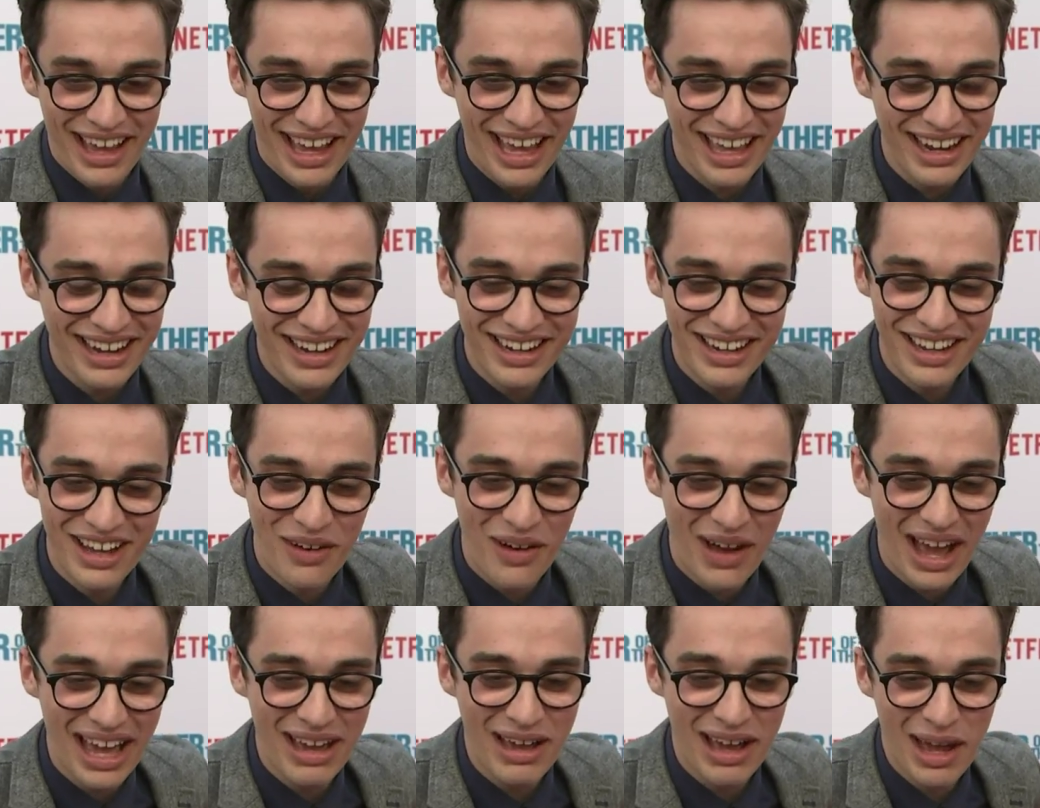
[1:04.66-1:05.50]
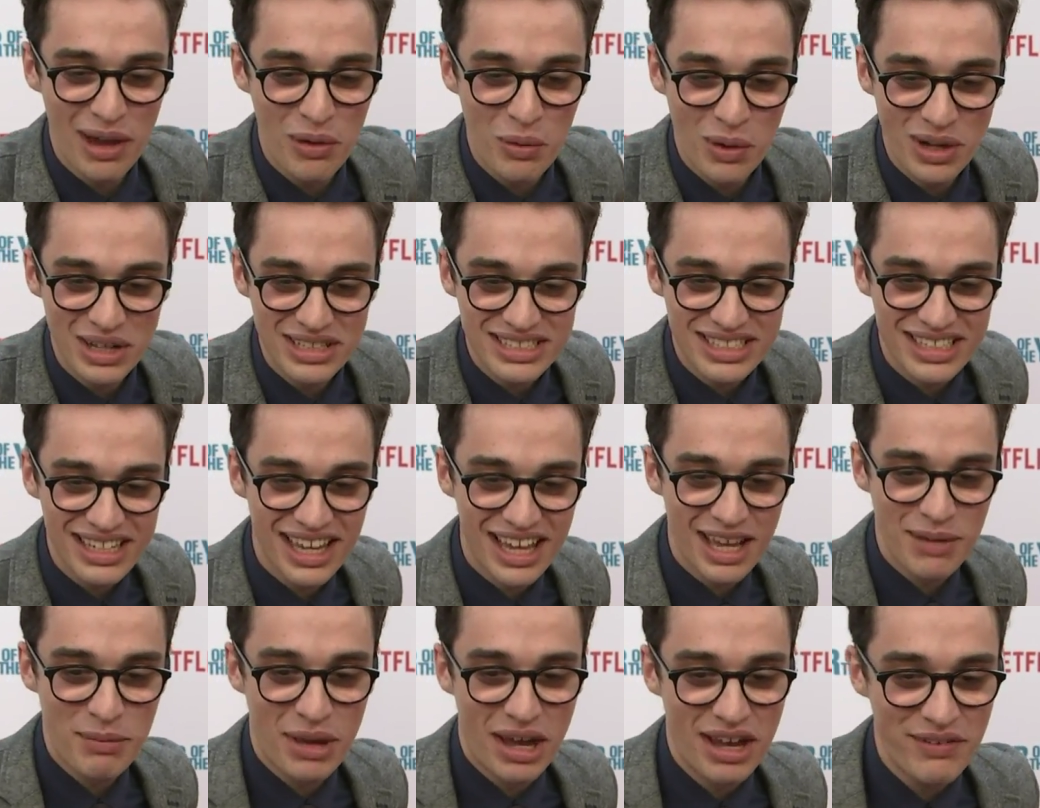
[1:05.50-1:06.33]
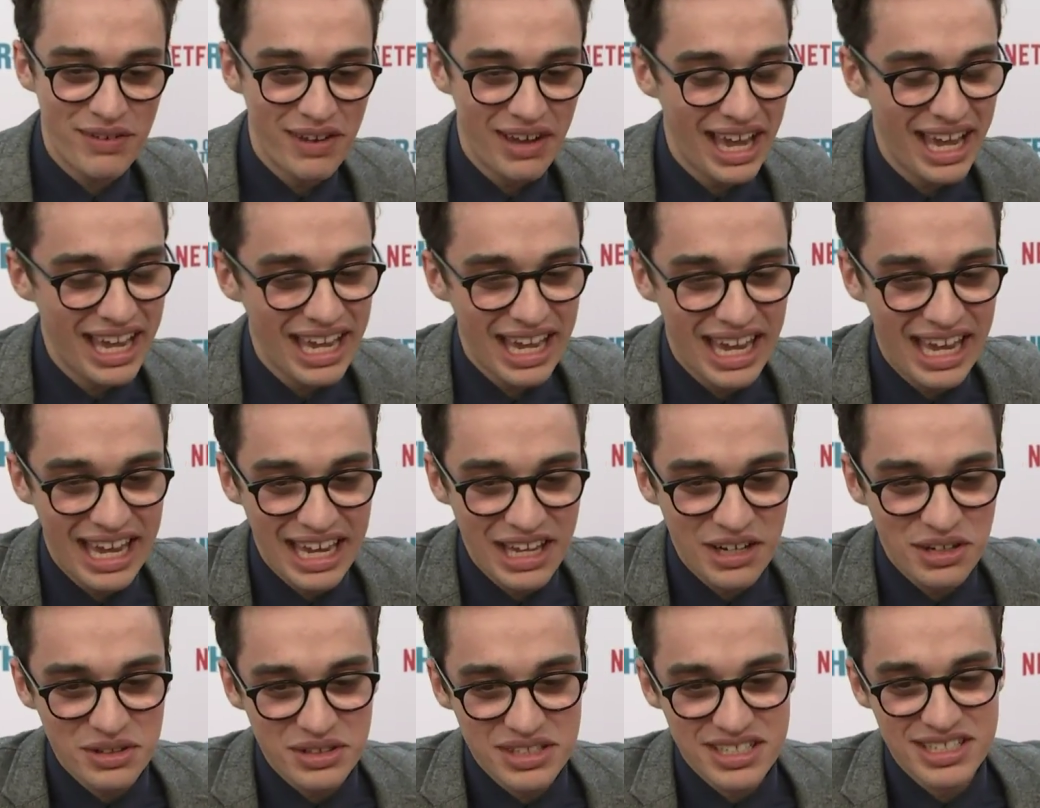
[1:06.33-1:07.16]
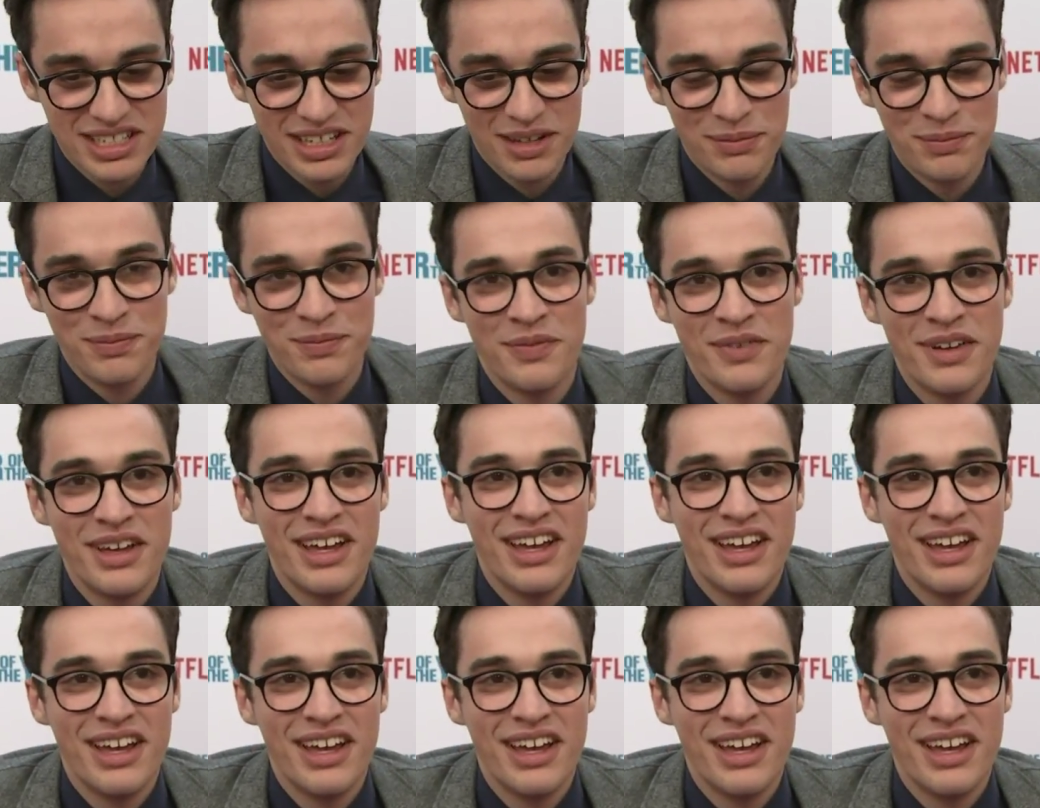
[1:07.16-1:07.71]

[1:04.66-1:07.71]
I don't know. I, I one time I've ha handled some